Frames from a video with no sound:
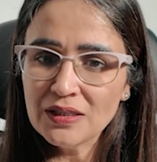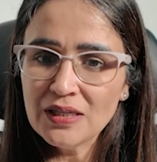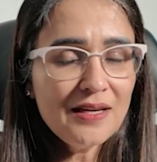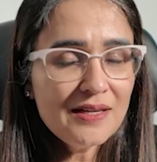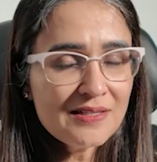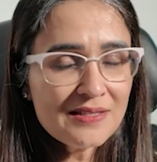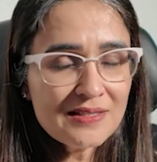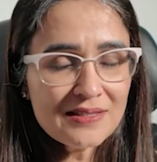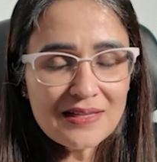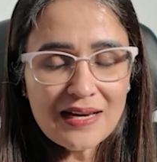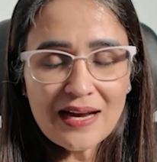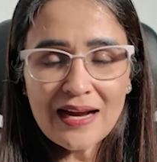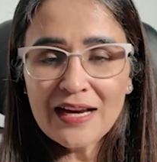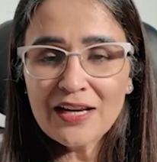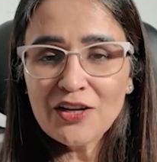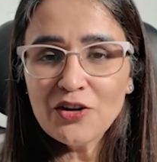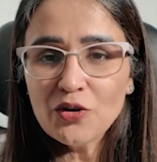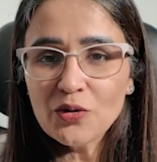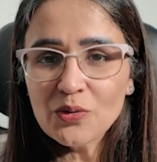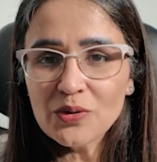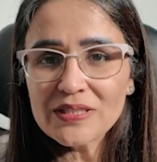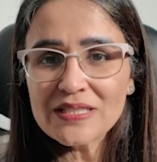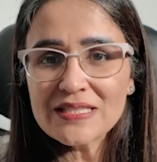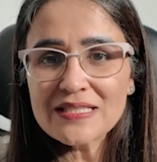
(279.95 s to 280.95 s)
Yes, I
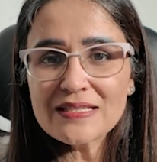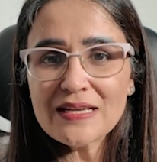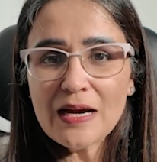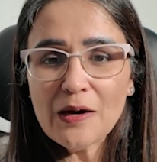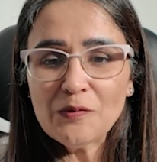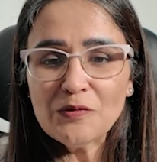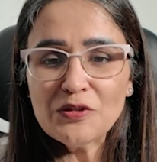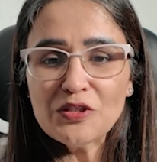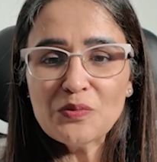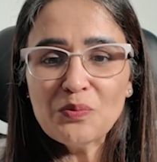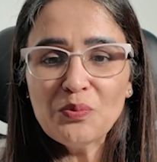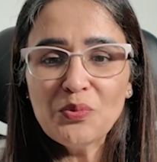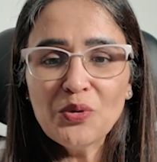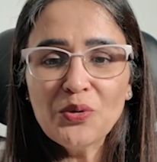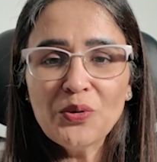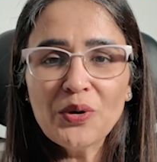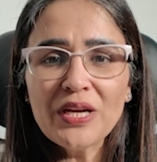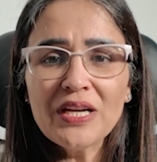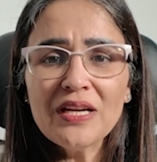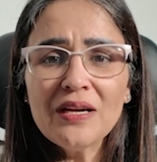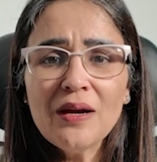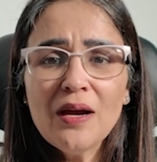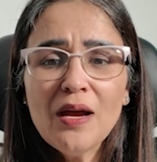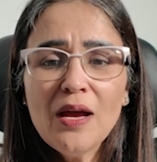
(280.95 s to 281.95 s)
know it sounds
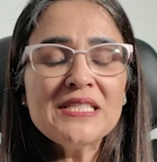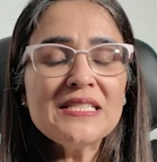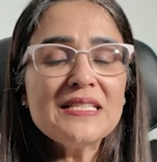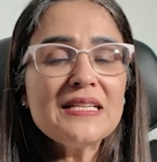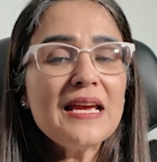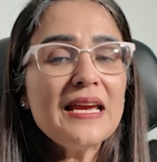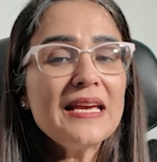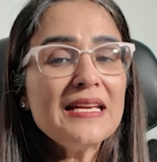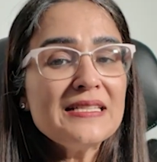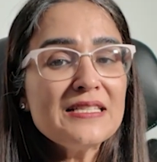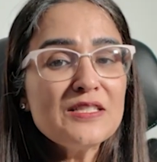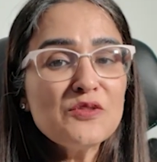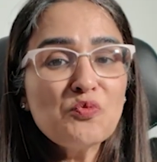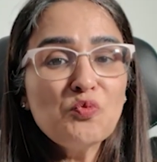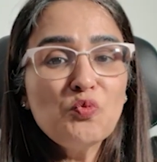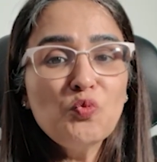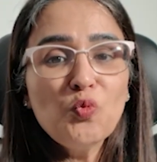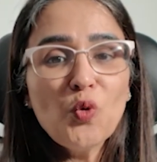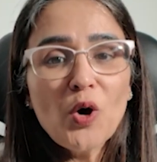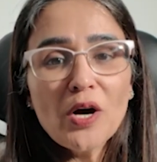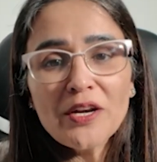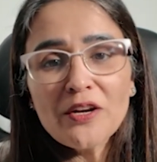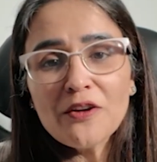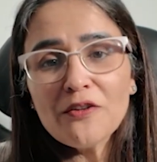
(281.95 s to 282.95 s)
boring, but it's
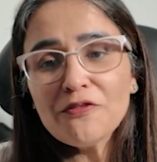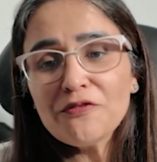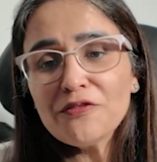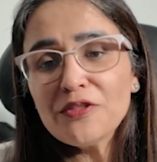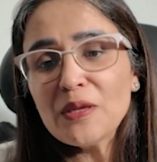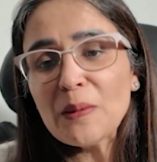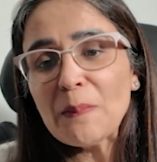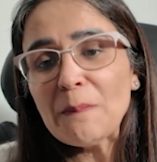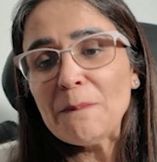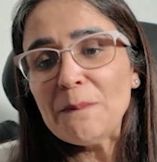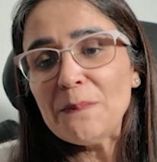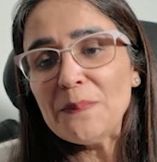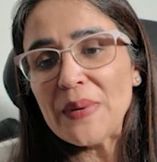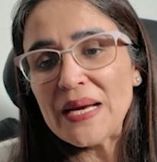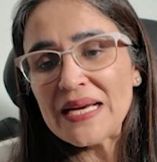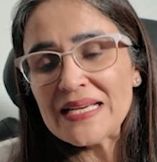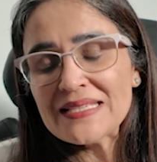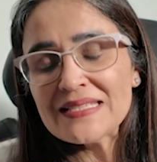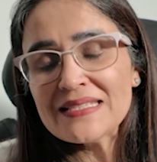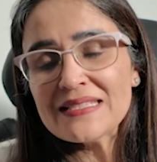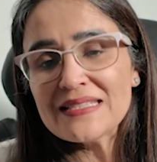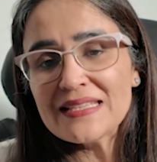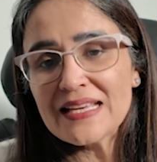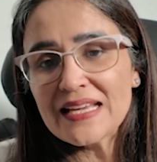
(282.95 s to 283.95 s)
one of the
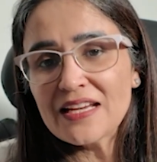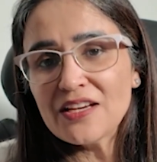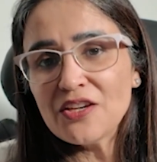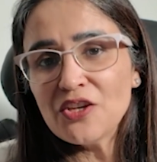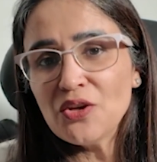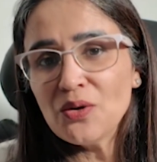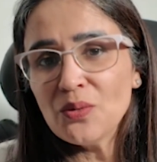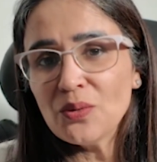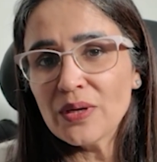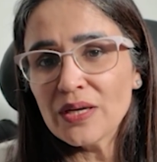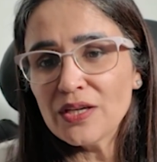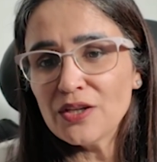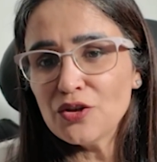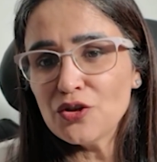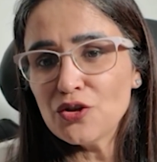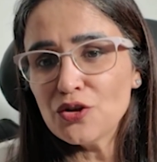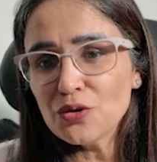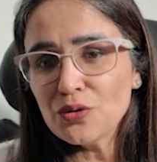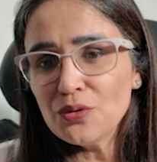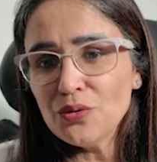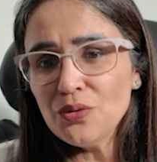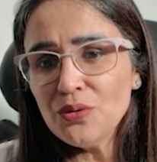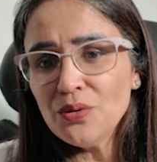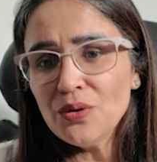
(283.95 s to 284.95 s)
best things you can
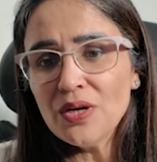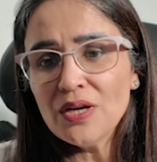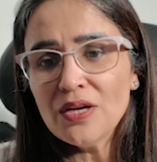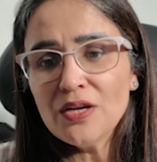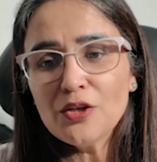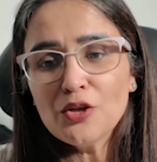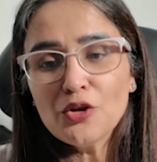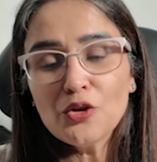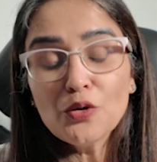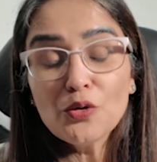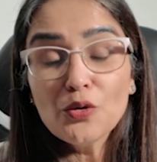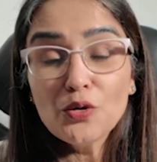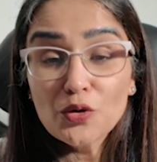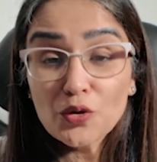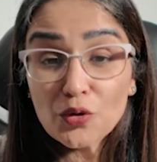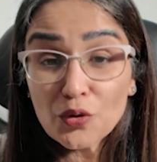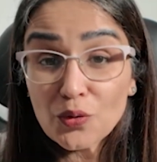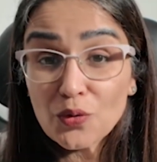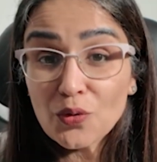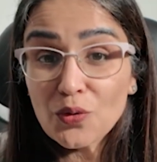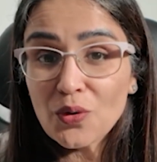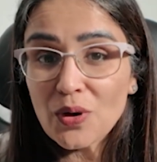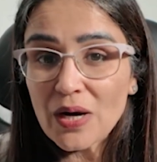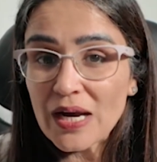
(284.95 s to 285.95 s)
do to
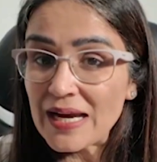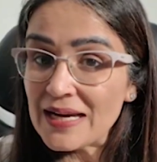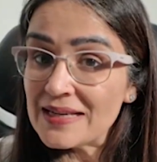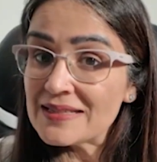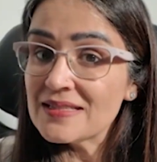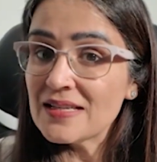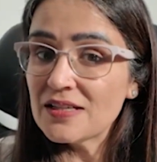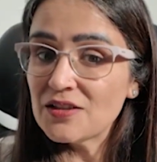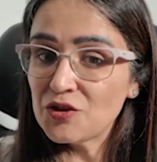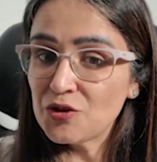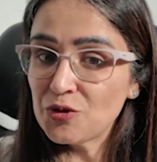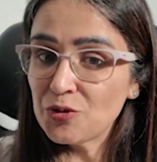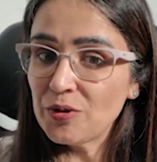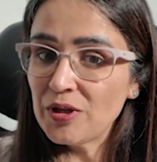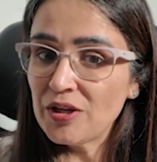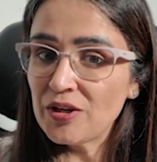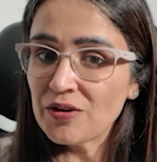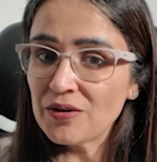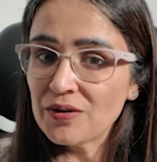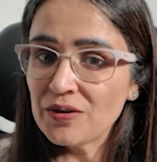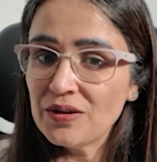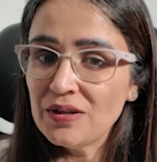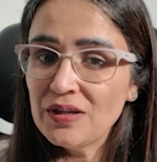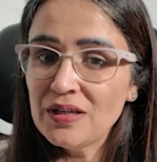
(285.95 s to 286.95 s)
grow as a
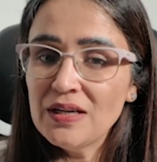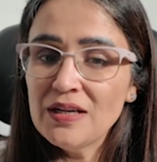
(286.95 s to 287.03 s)
trader.